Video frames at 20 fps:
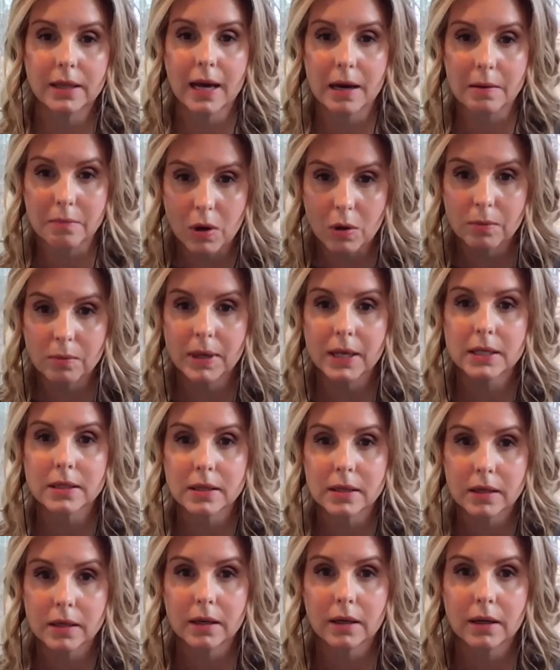that moment
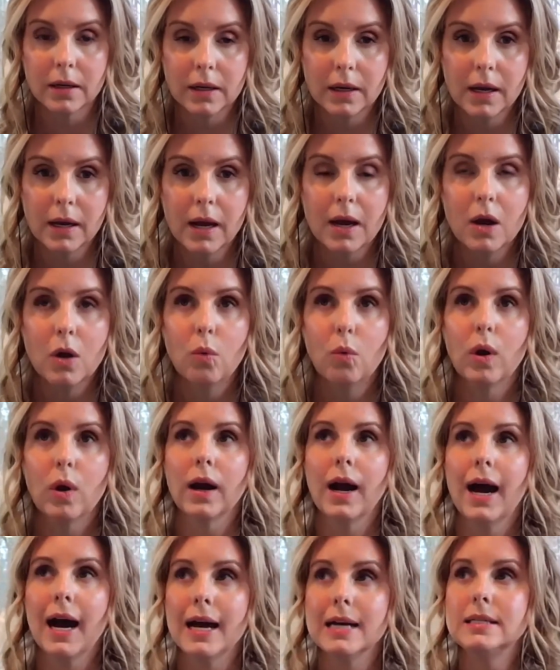yes.
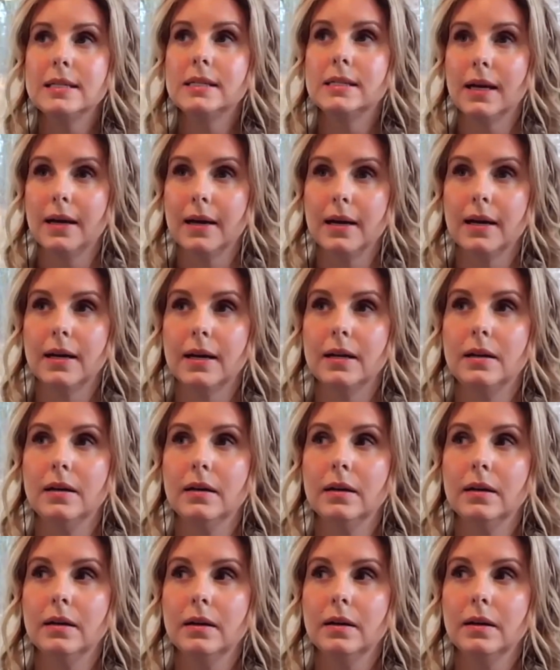where I said,
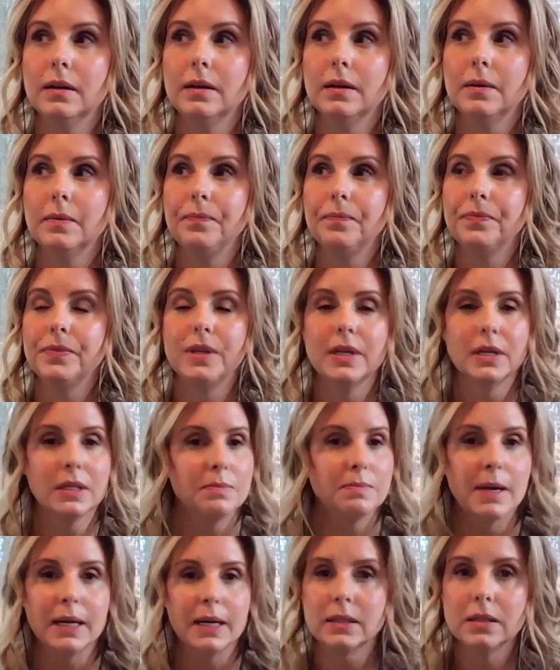This
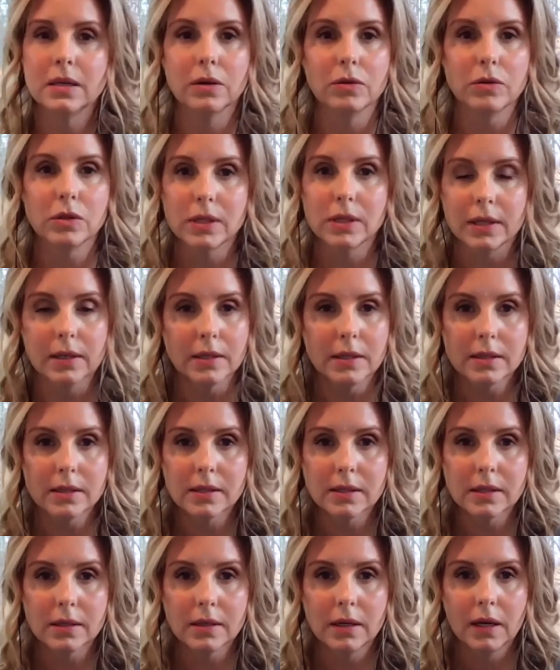makes no
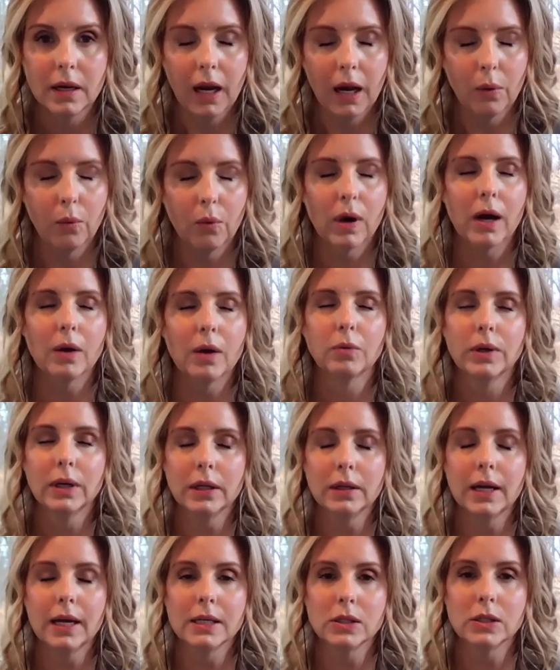sense. And where I
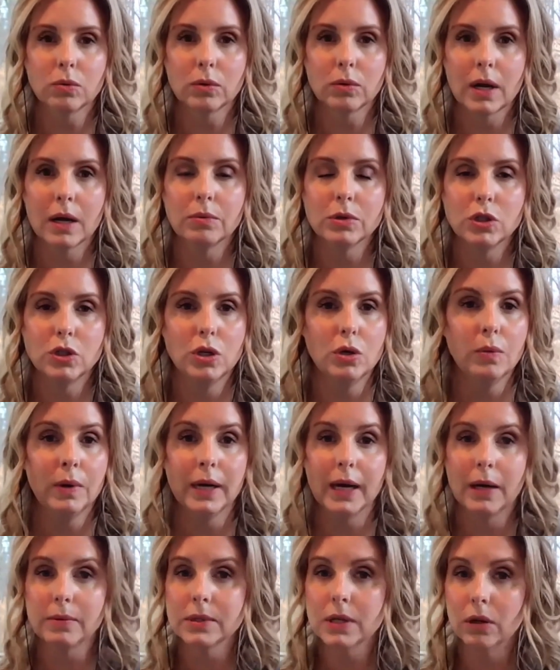realized what I was doing,
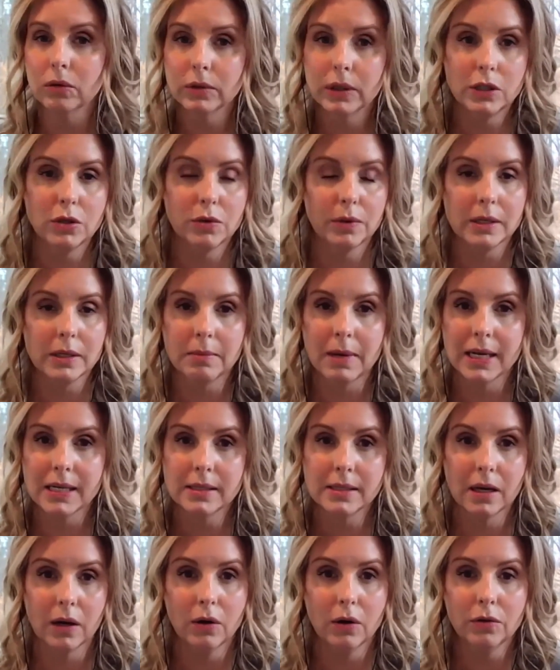I was only doing to
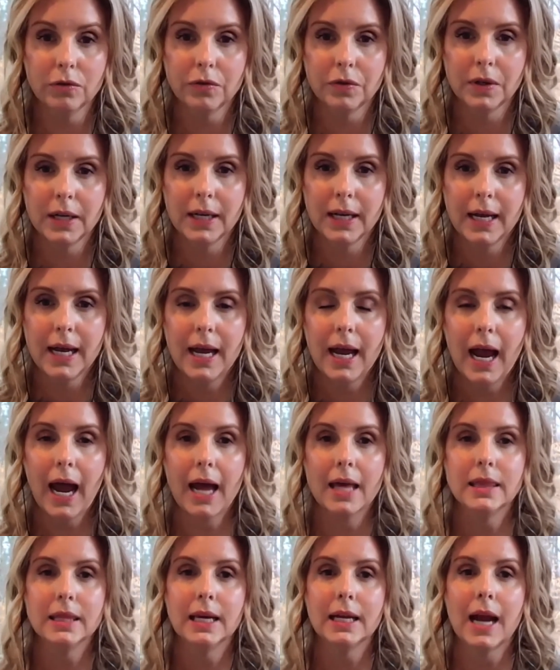myself
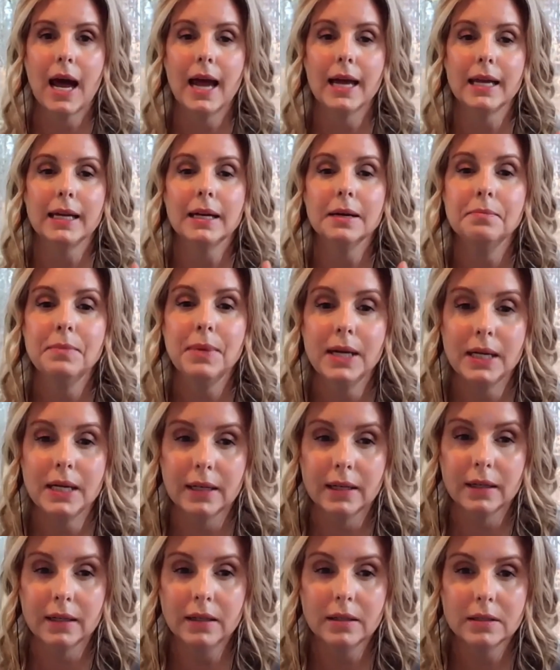and then I
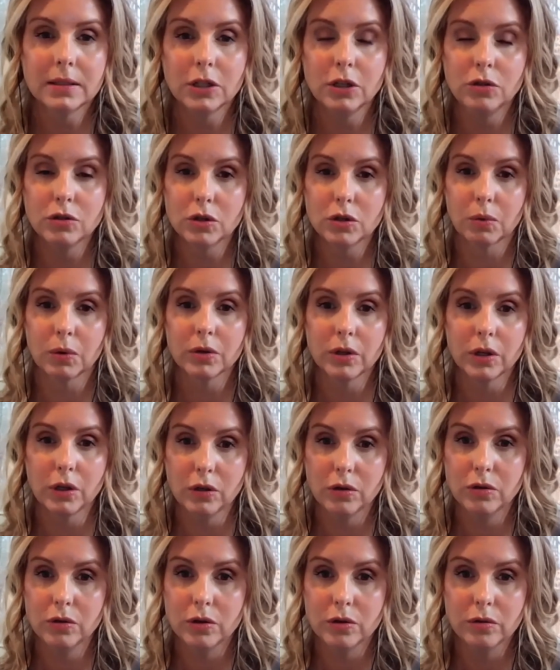committed to use the word that
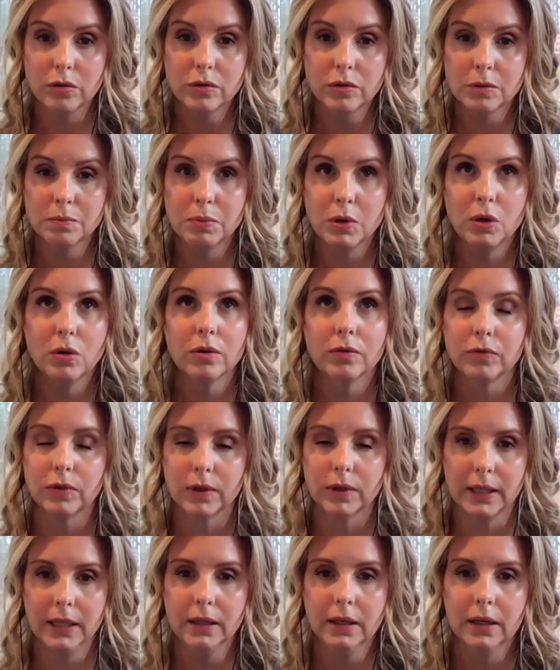you used
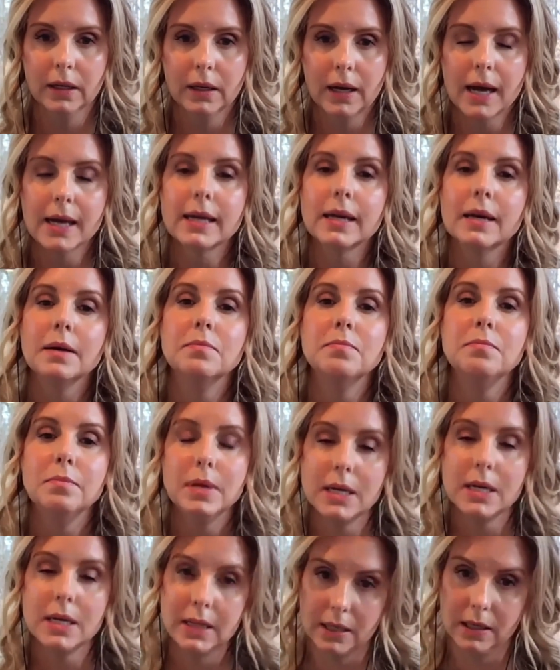beautifully. I
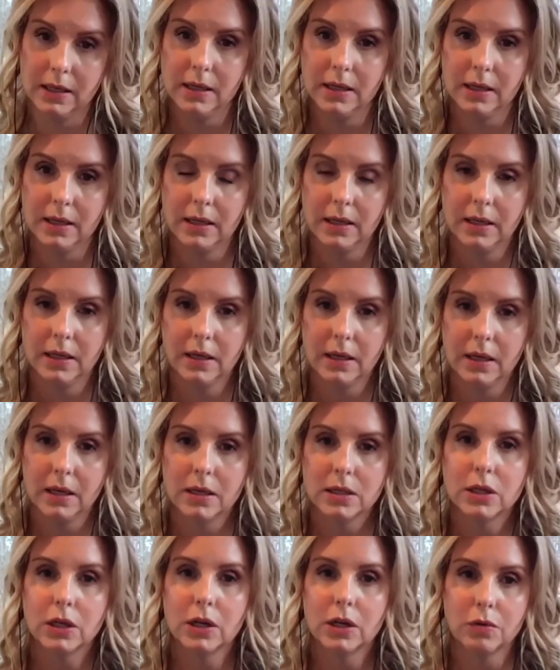committed
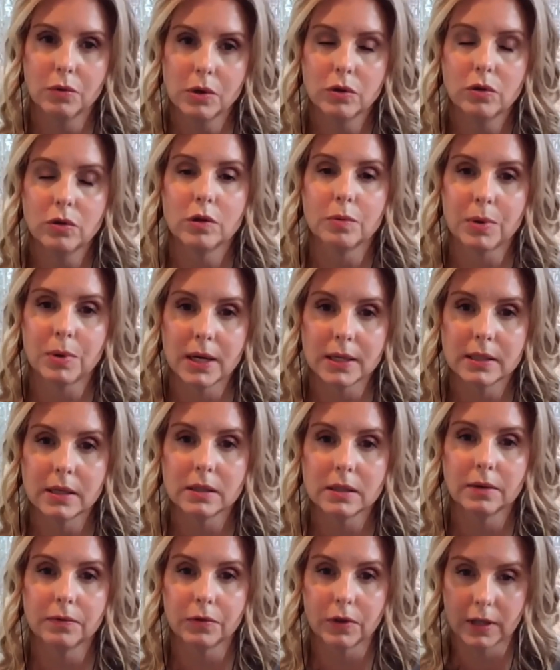to going through the
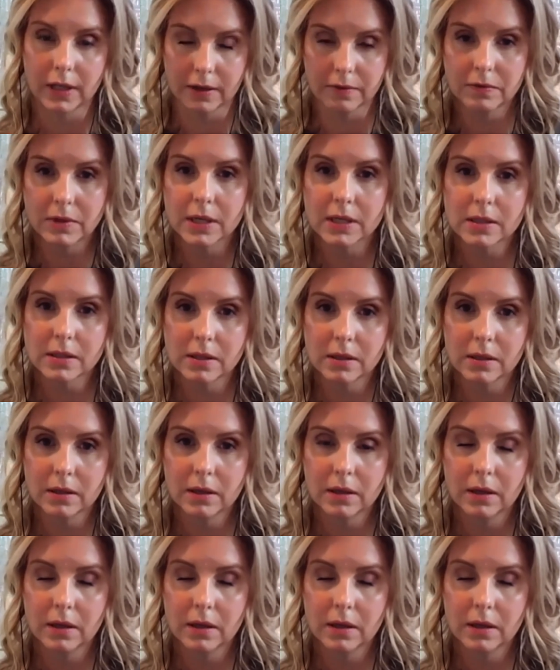process of forgiveness